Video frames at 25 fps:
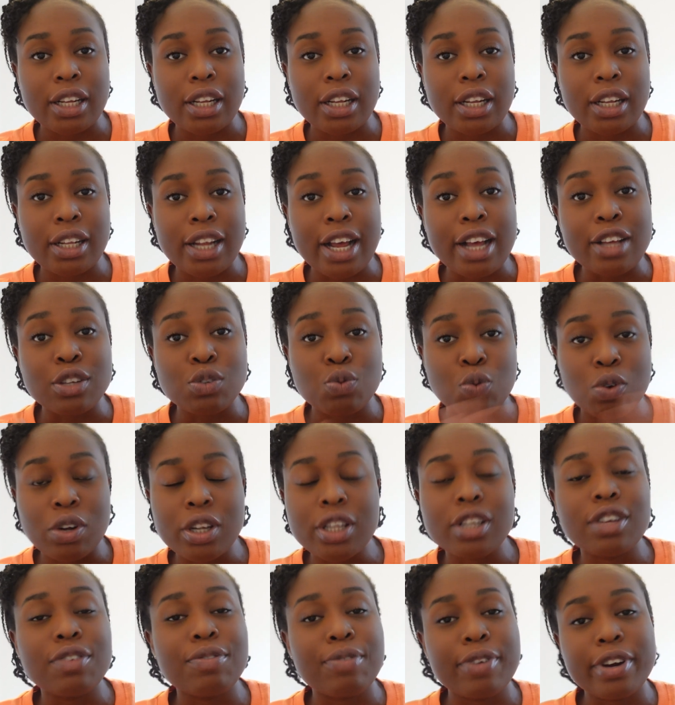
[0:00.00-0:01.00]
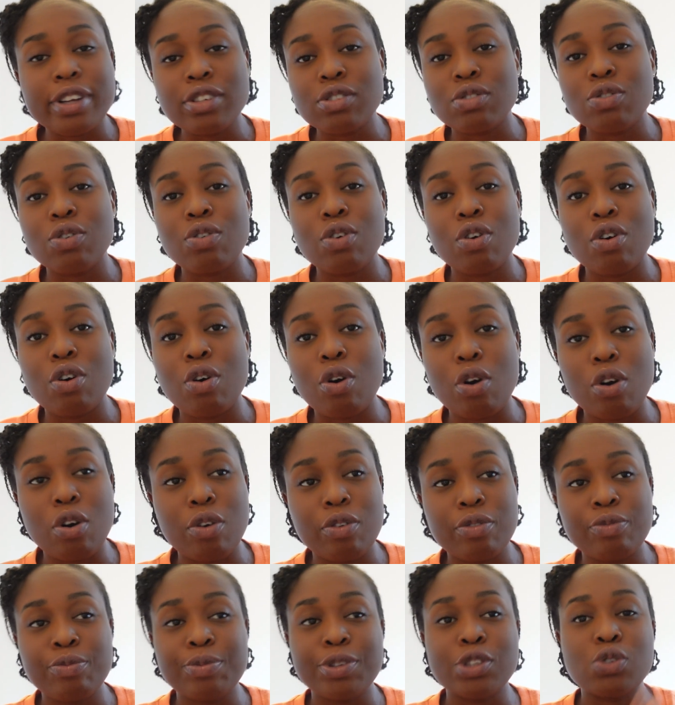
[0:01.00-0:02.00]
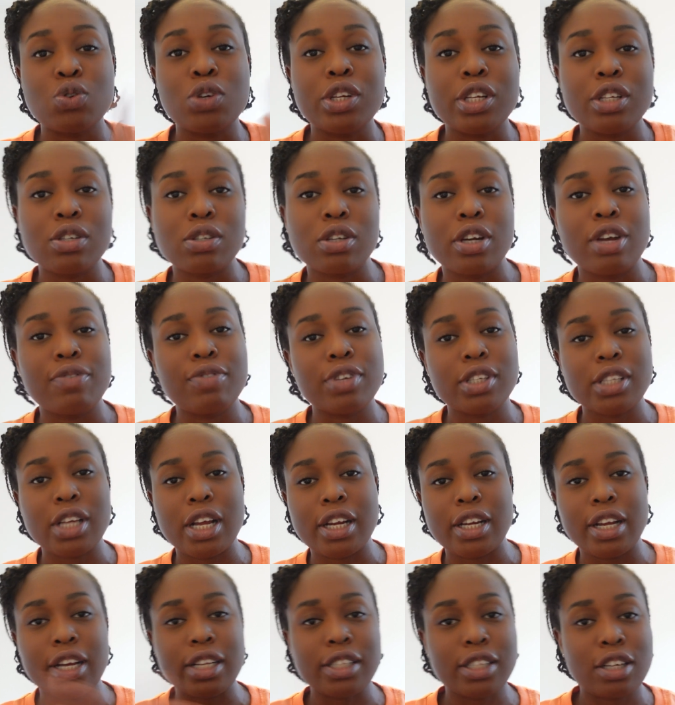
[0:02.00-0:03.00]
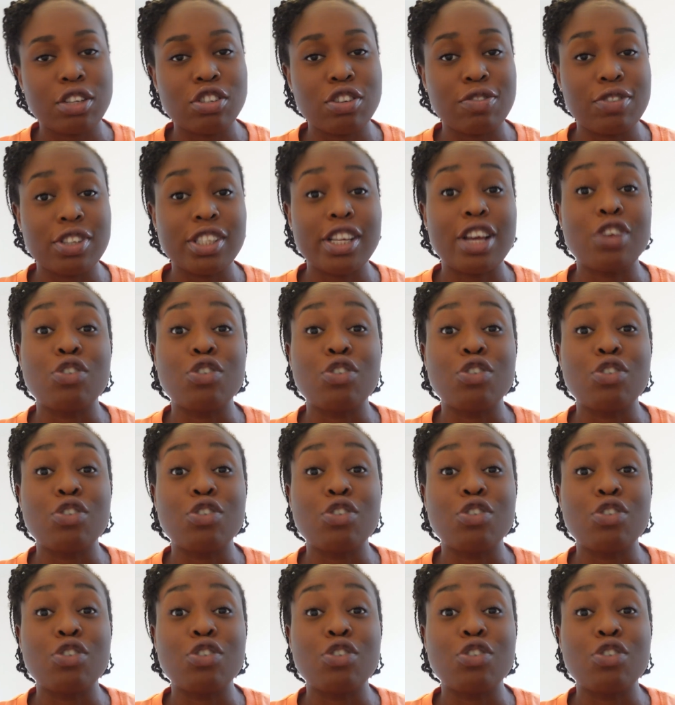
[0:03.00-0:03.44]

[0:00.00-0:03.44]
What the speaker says: That's one difference between the student visa and the extension visa.